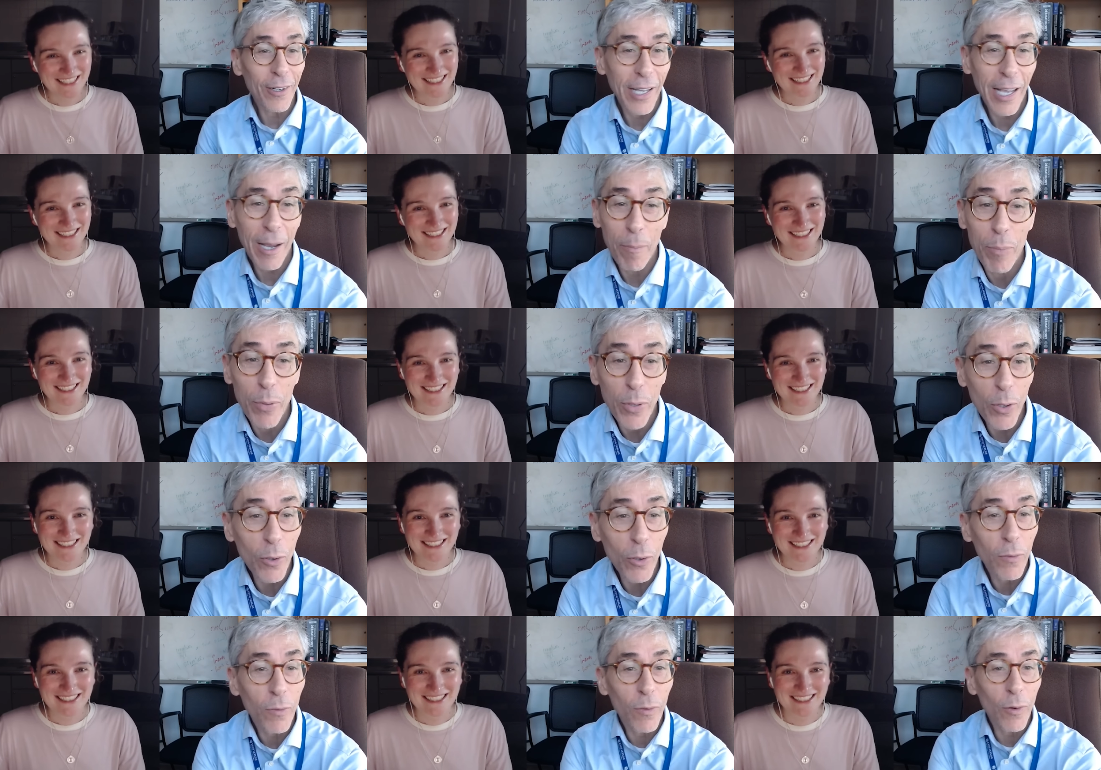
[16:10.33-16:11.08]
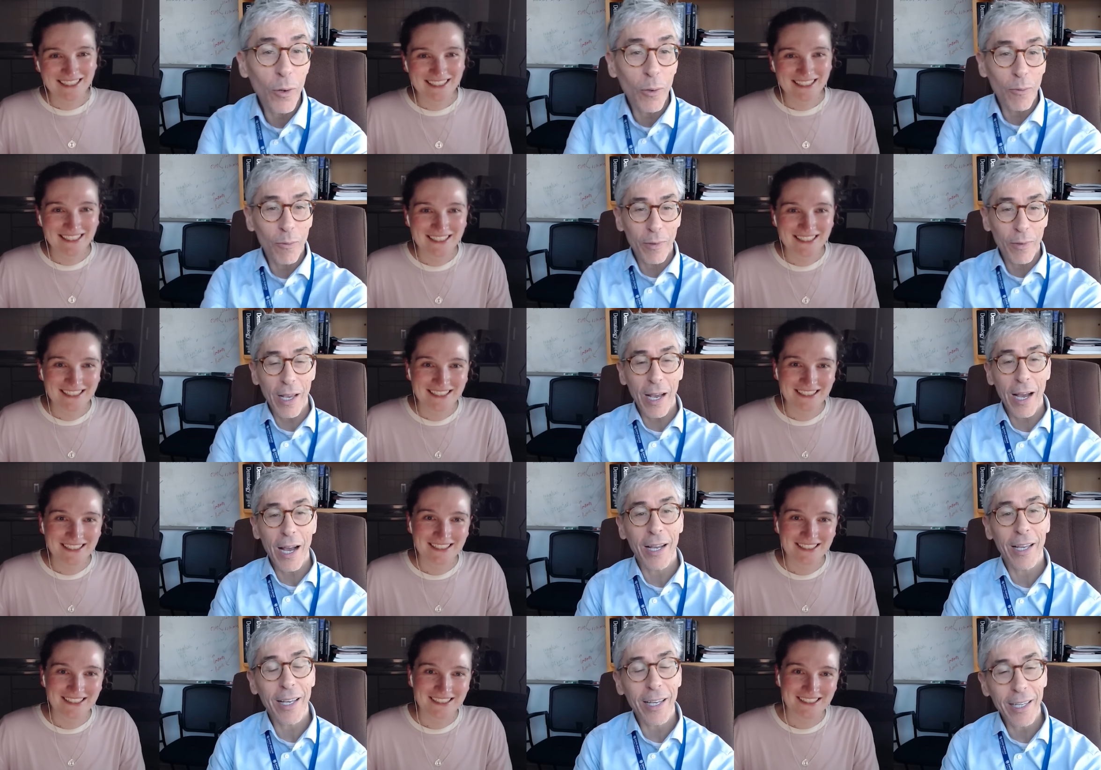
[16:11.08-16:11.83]
Speaker 1: yeah, beautiful.
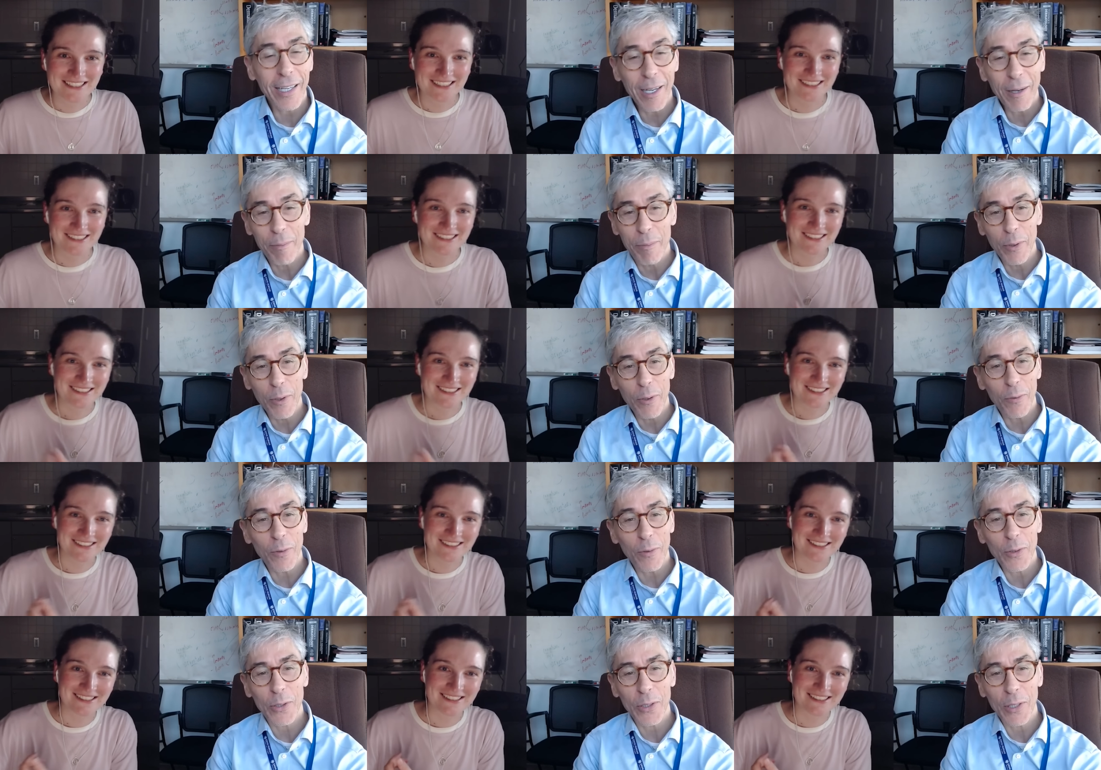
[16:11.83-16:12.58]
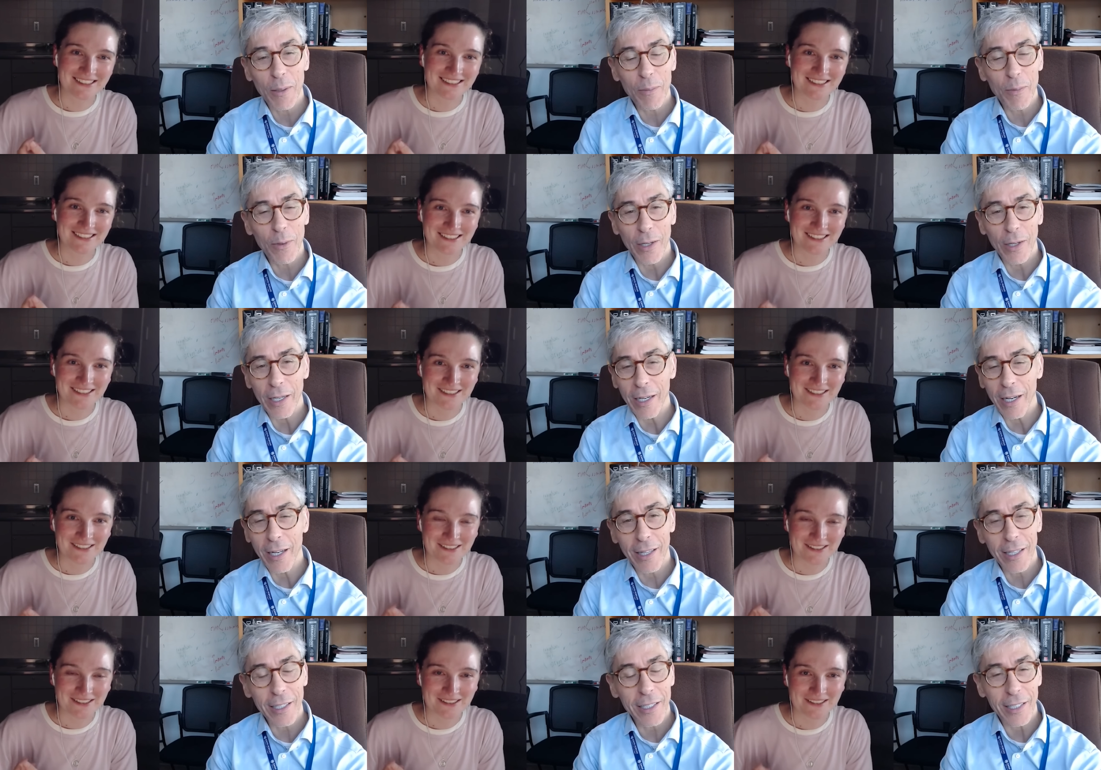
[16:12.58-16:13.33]
Yeah, yeah, yeah, beautiful summary.
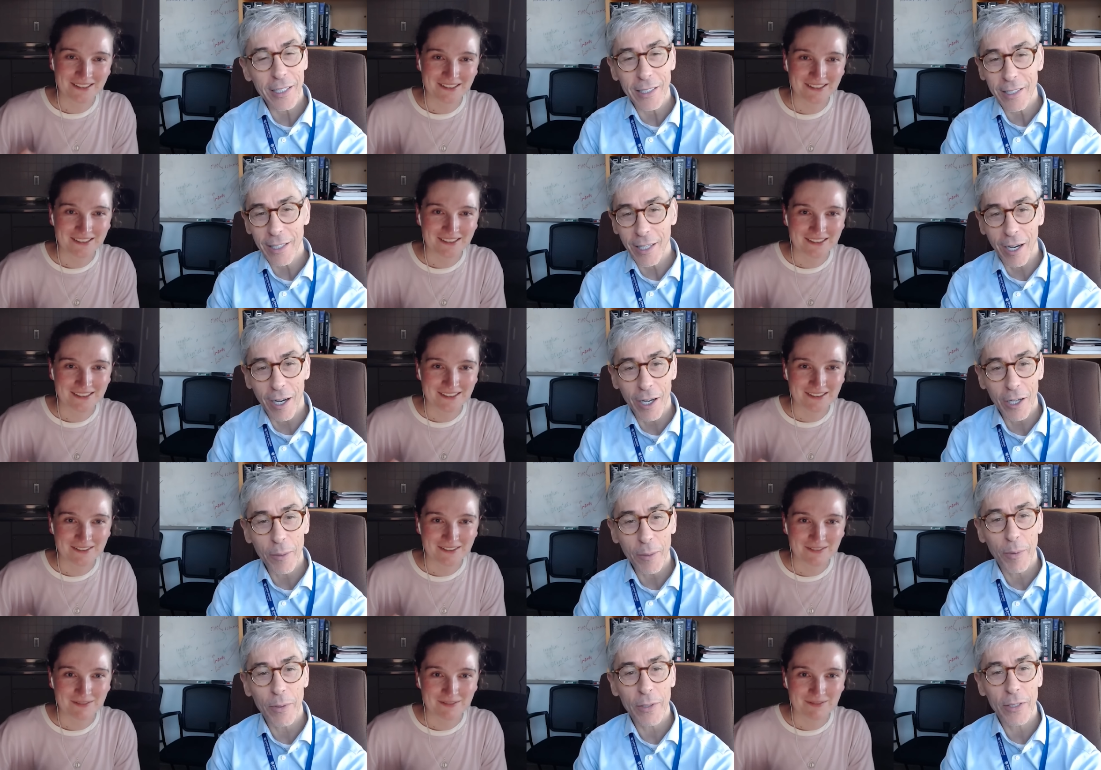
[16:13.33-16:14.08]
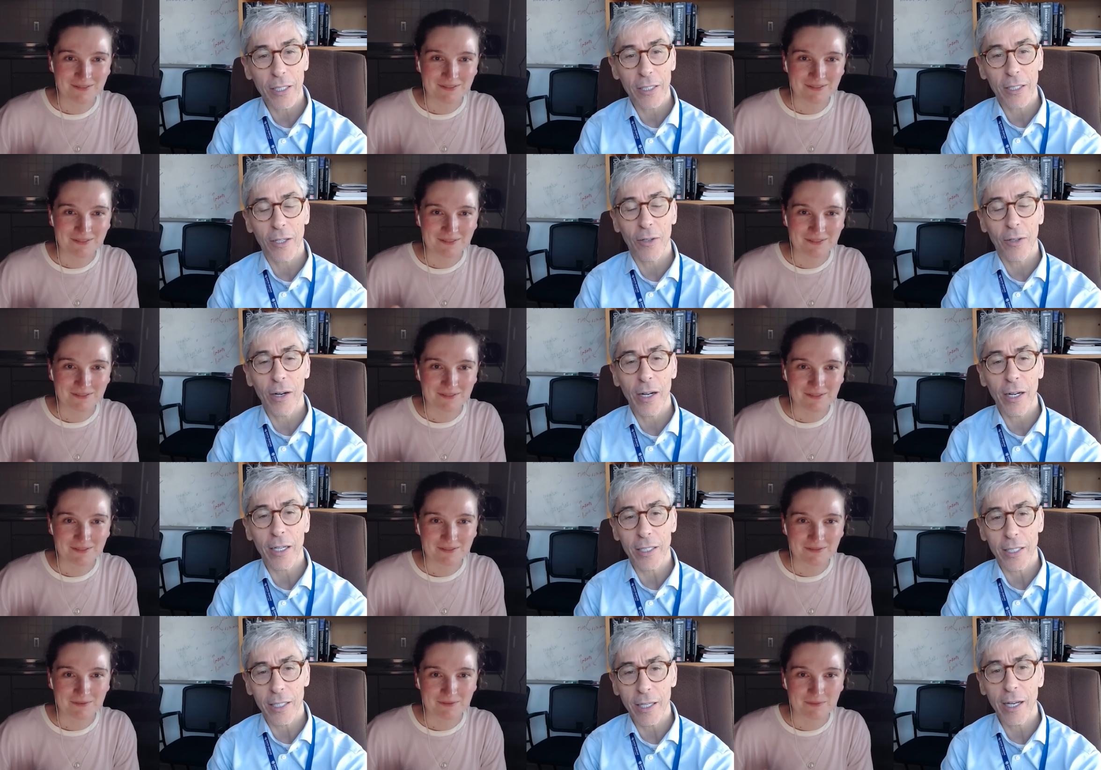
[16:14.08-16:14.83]
Yeah, that's 100%
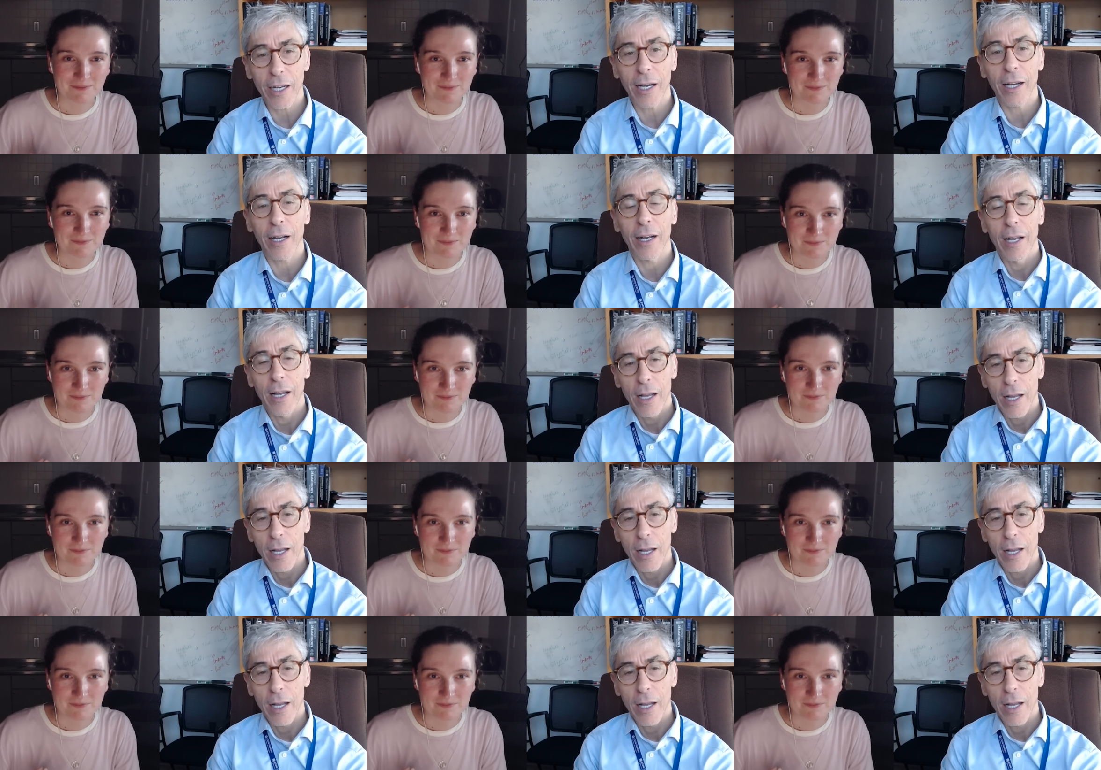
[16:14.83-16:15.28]
correct. Yeah.